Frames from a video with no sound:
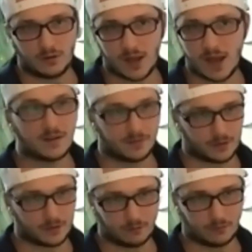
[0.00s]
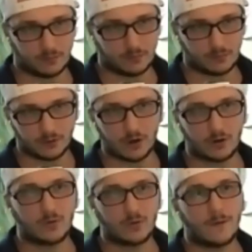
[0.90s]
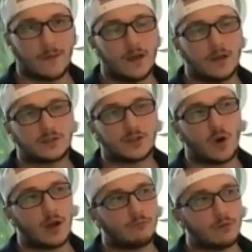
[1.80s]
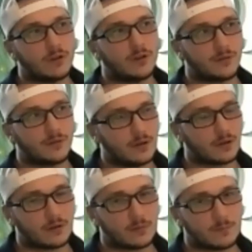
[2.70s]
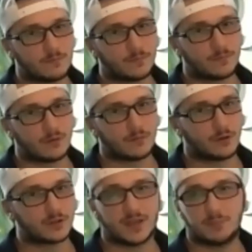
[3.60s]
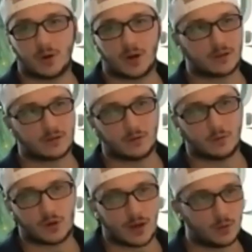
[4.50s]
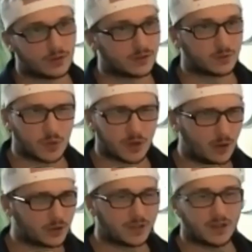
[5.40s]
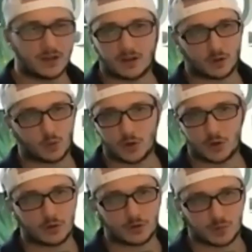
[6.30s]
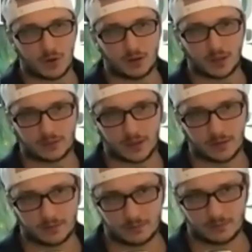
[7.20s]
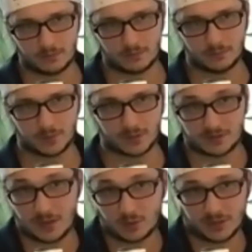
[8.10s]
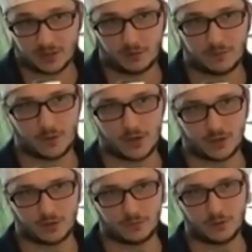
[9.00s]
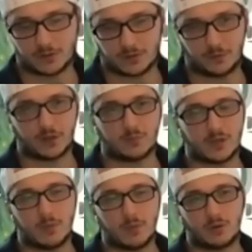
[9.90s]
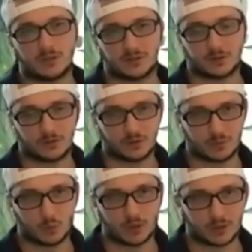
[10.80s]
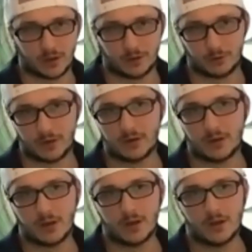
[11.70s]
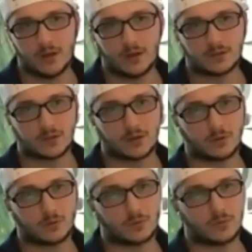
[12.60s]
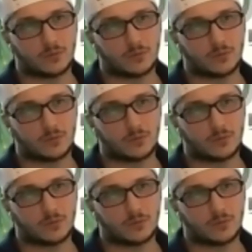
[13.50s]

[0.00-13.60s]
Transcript: anything, you know. So I really think, for example, I when I was when I was a kid, I could have quoted you the Shema like that, because that was like our foundational verse. If you're going to be a modalist, there can only be one God, right? So